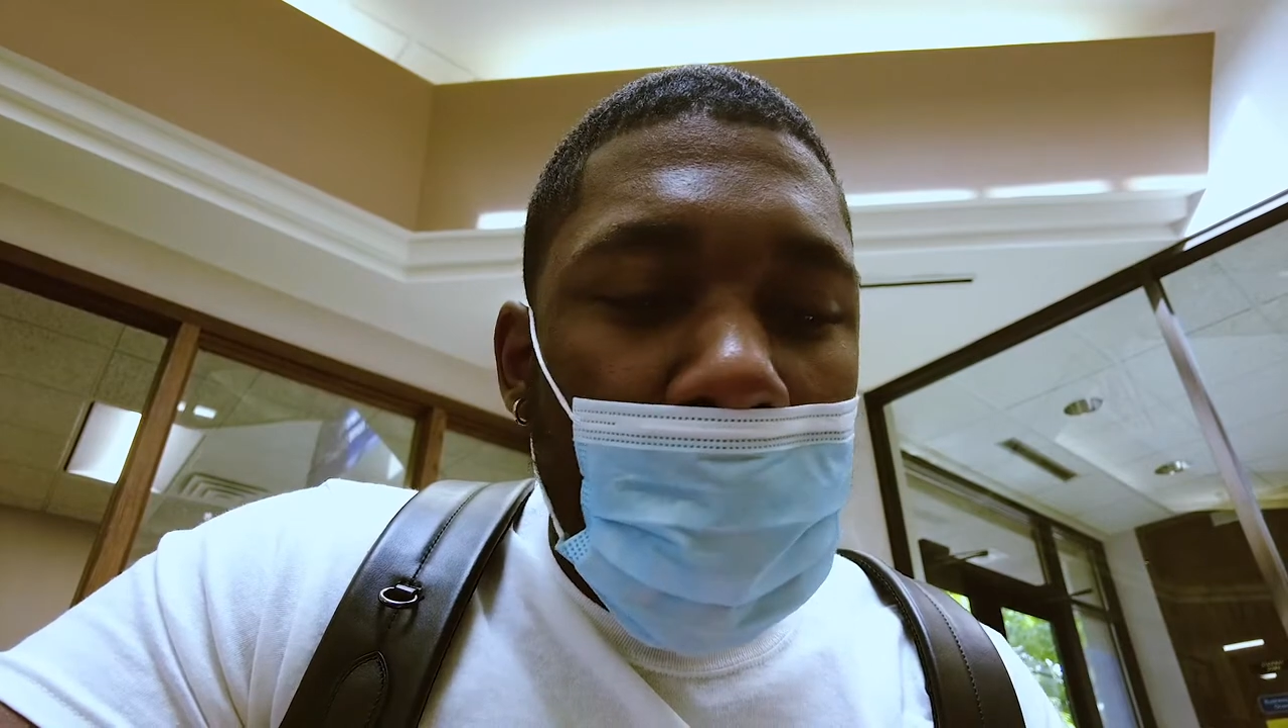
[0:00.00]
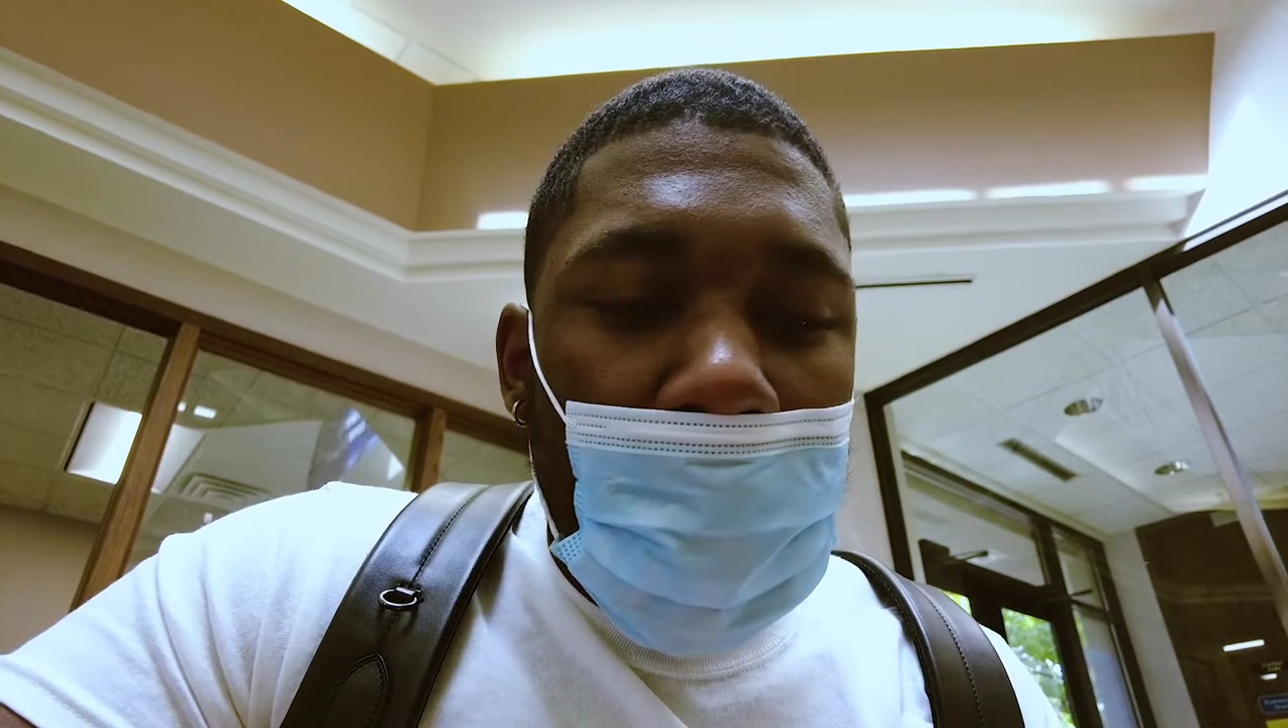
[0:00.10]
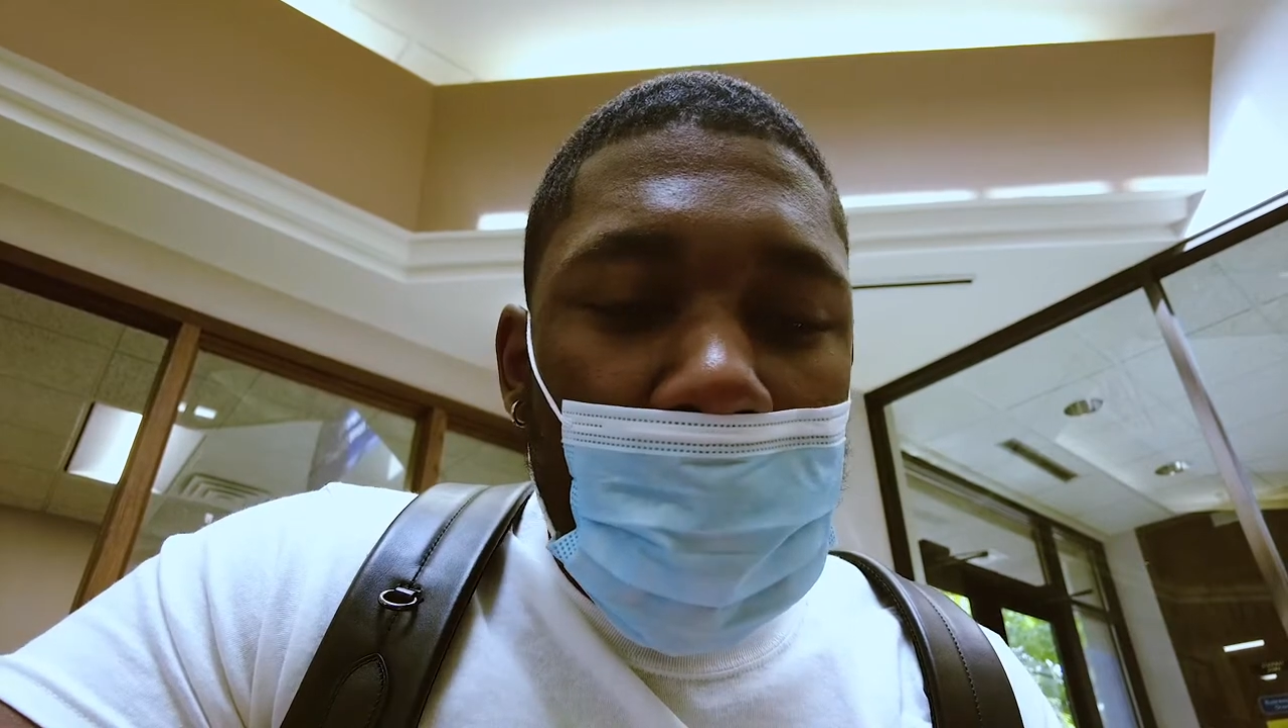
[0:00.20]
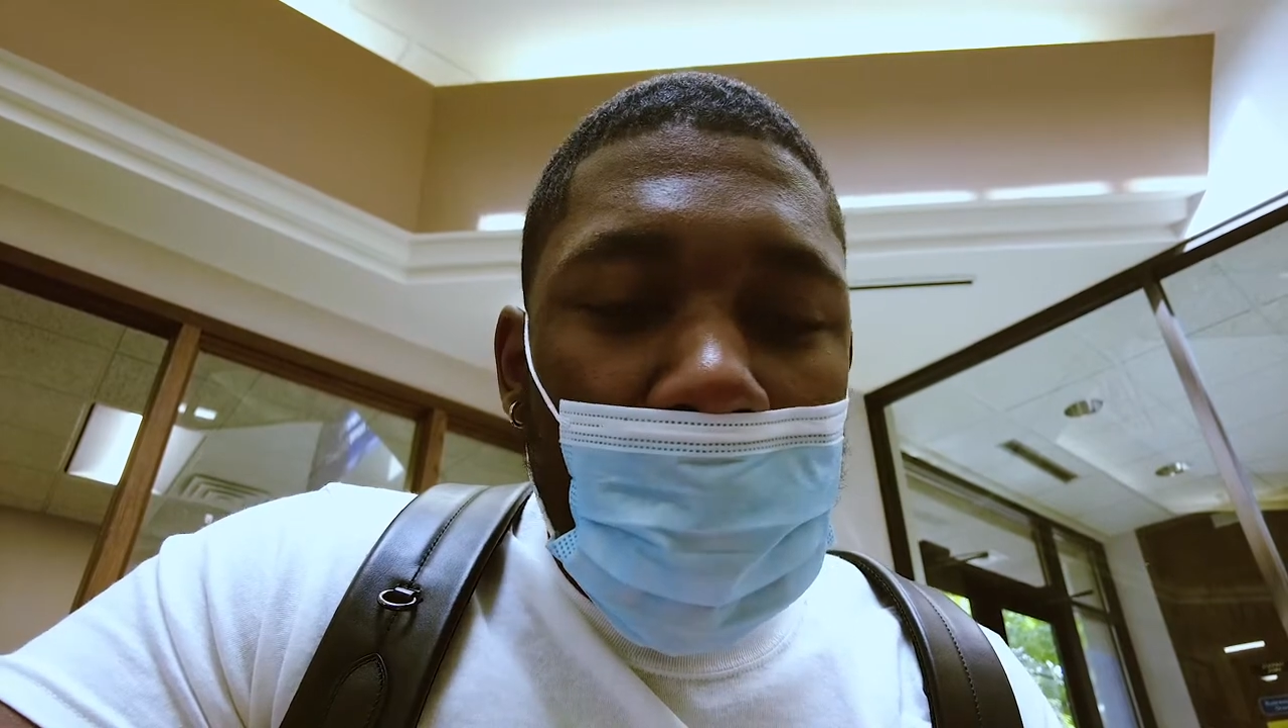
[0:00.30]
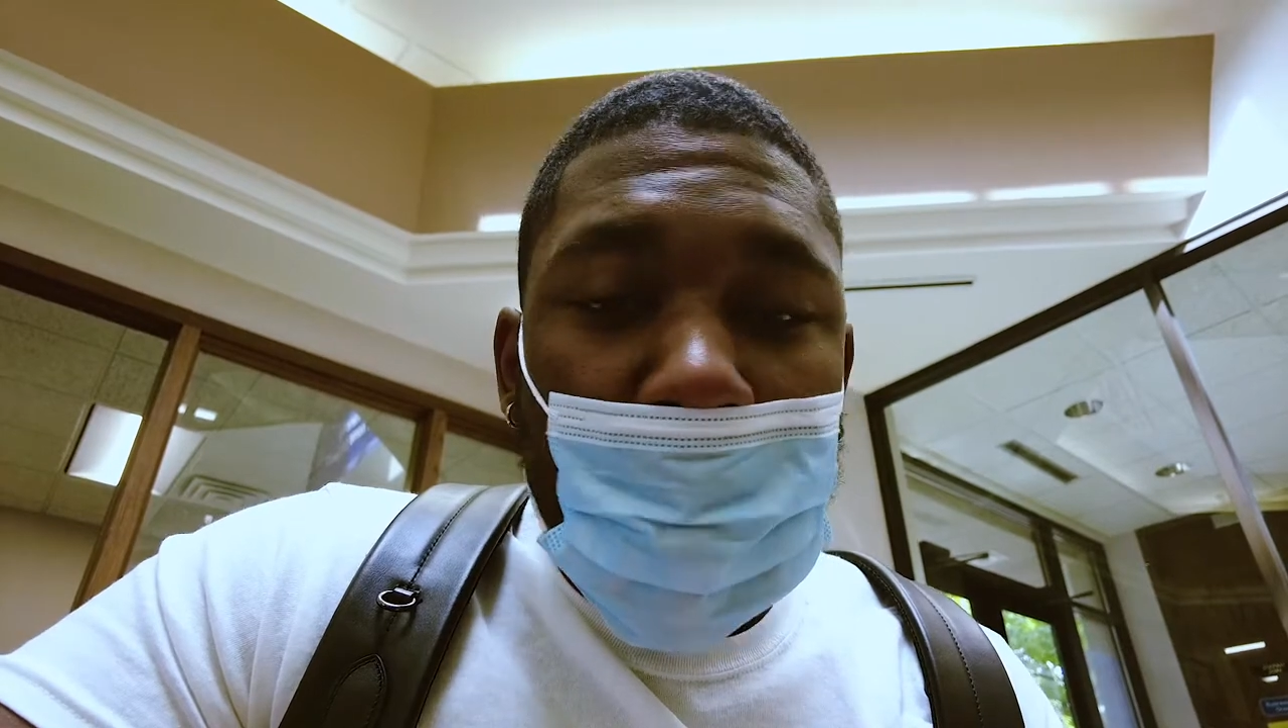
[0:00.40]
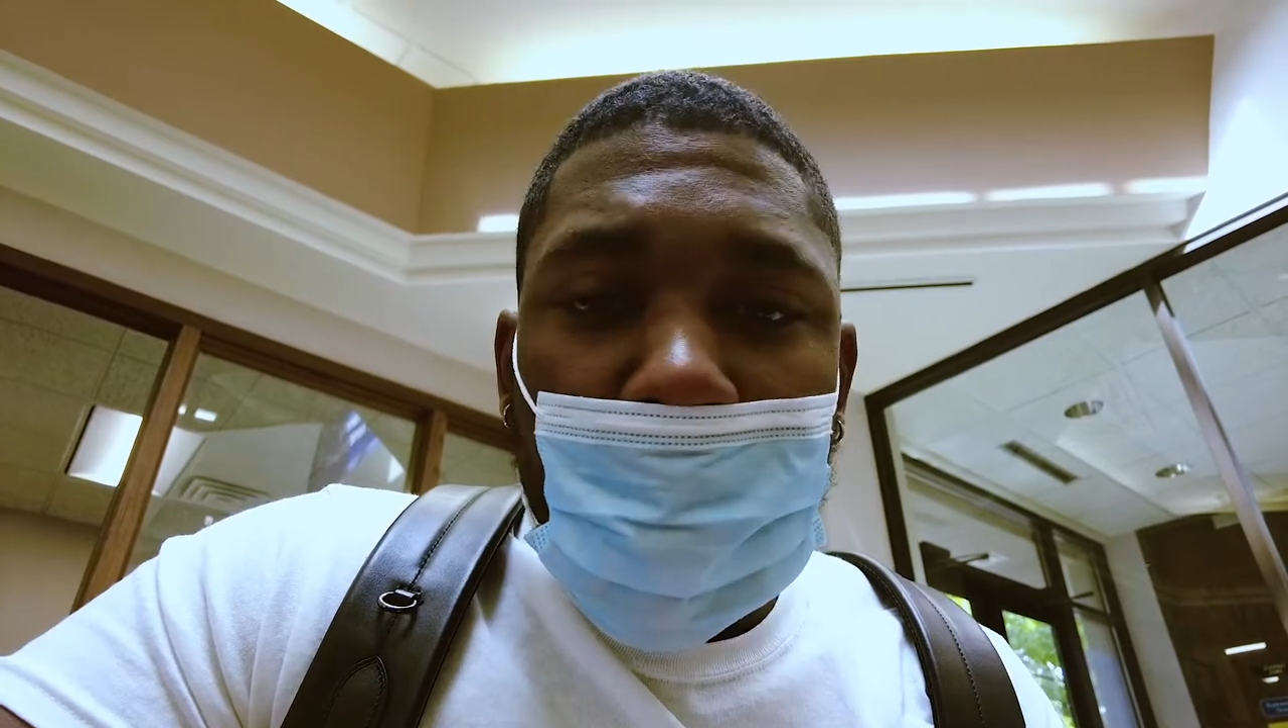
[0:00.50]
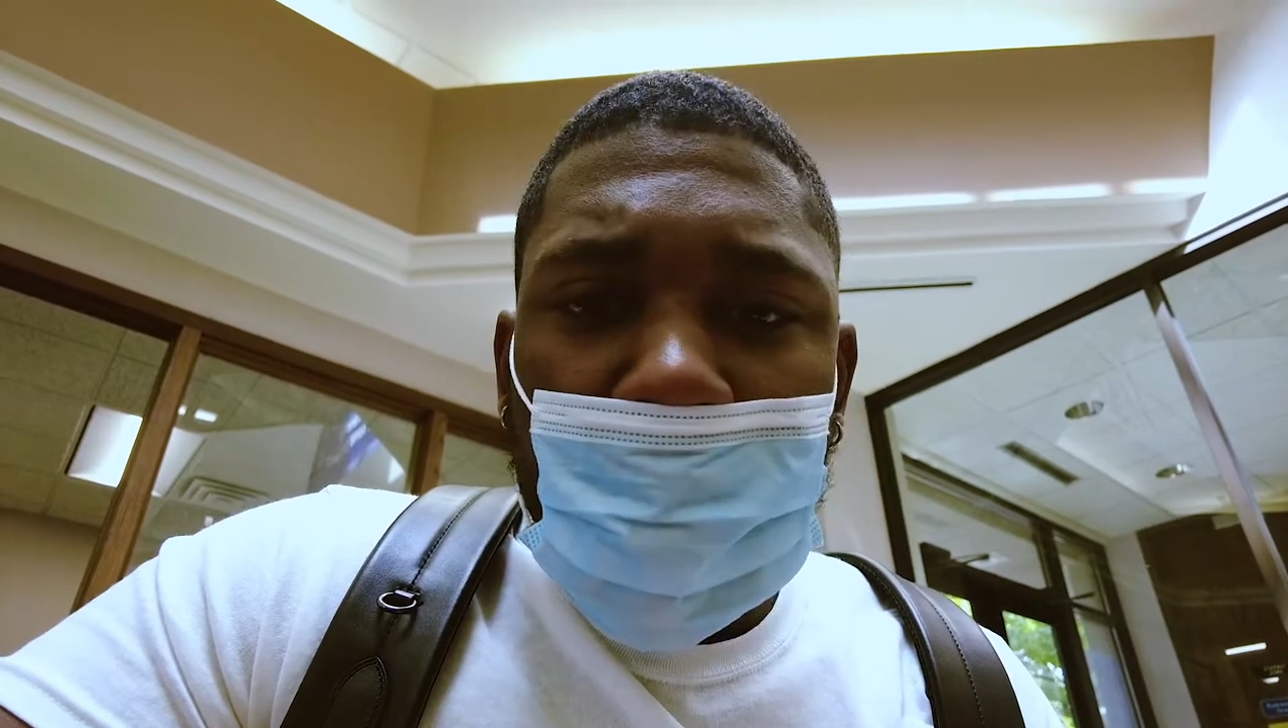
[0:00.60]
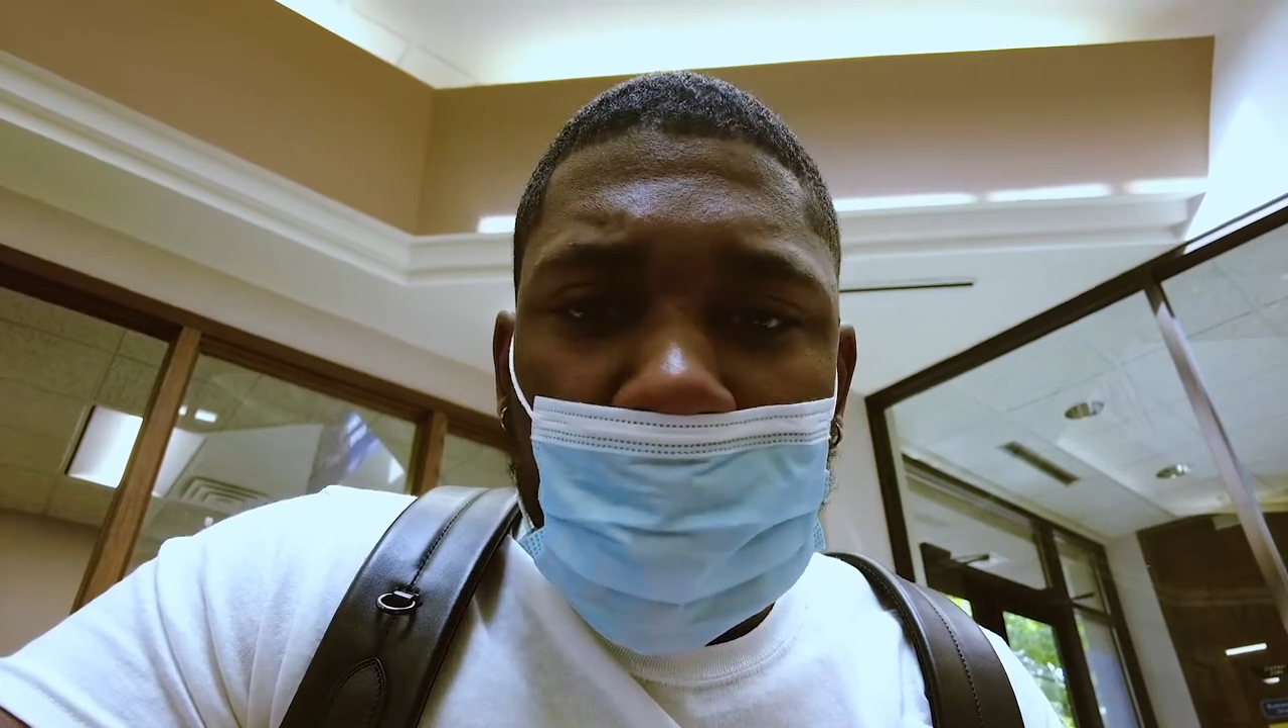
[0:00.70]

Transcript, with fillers: uh, a proof